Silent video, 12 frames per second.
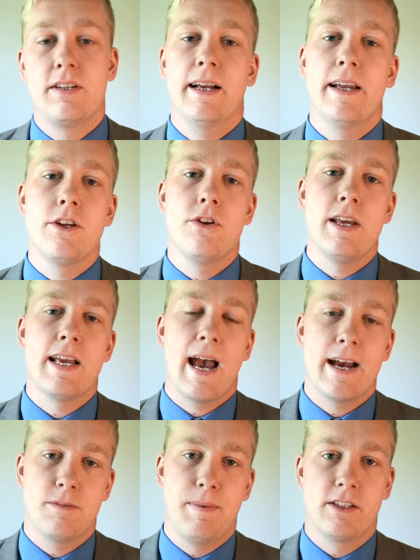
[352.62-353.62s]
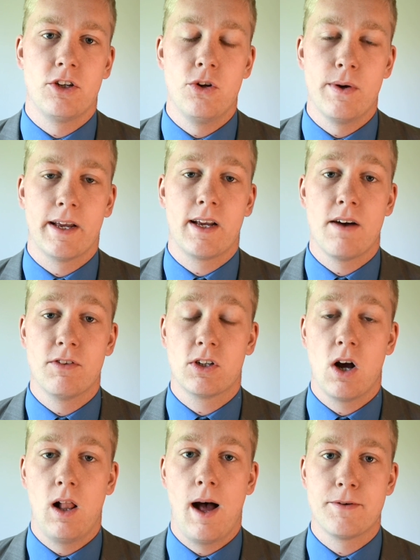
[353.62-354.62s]
The second unique aspect to doing a
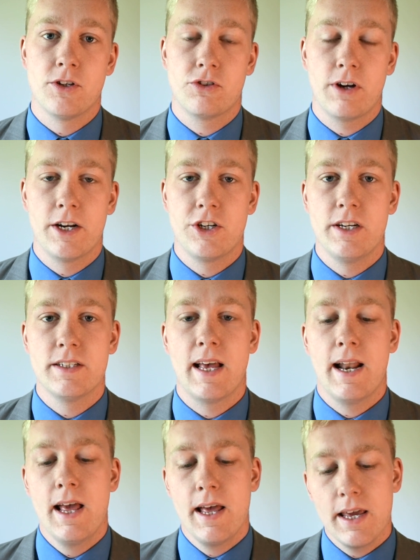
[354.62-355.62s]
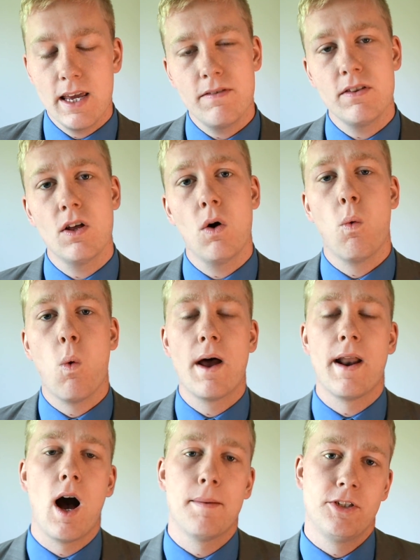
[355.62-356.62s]
covered call option strategy is that even though
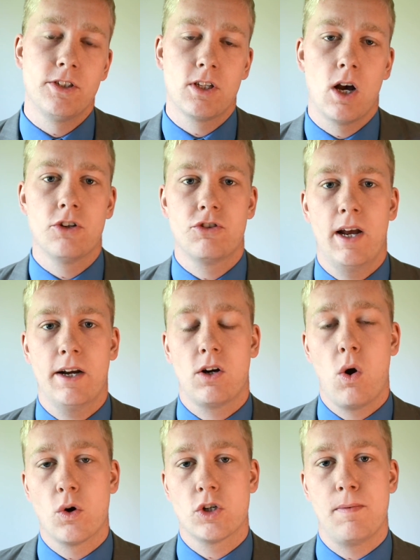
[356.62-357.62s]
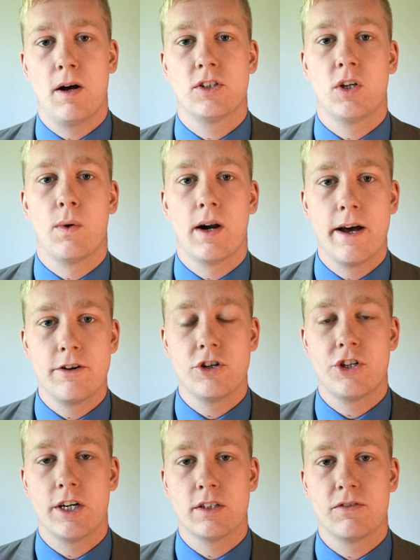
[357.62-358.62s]
one options contract corresponds to
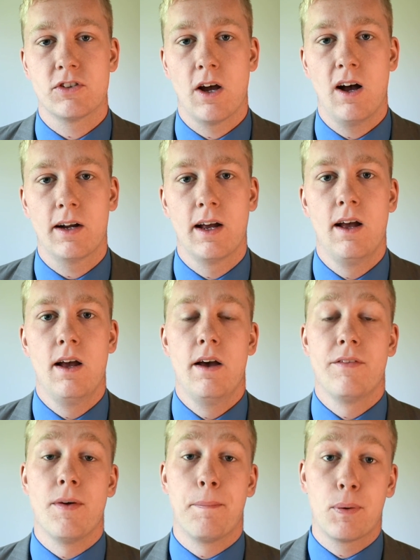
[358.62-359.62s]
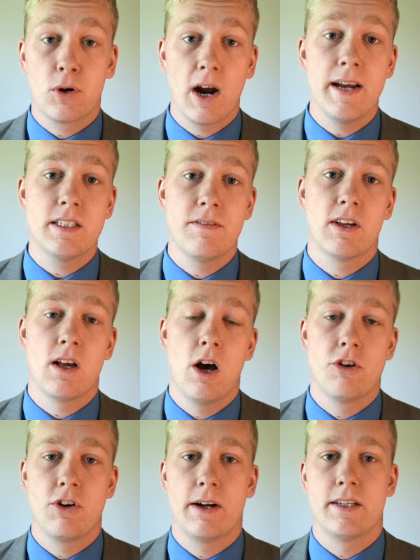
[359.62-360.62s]
100 shares of stock, the price of the
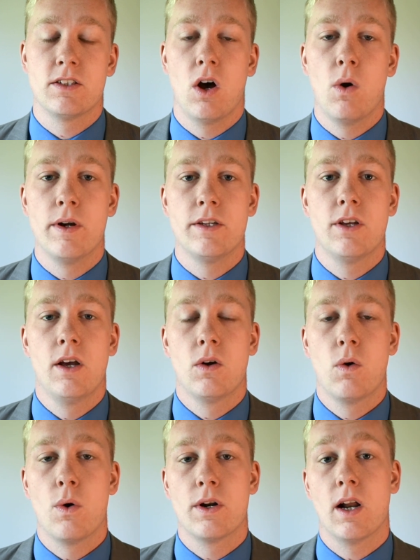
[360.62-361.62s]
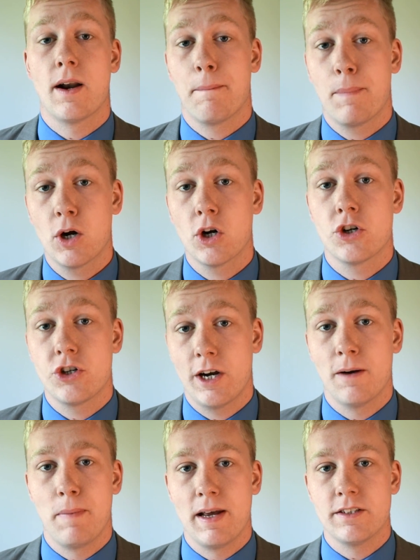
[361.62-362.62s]
contract is always quoted on a per
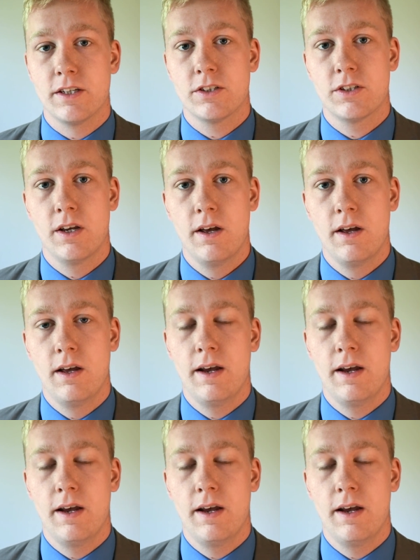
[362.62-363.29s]
share basis.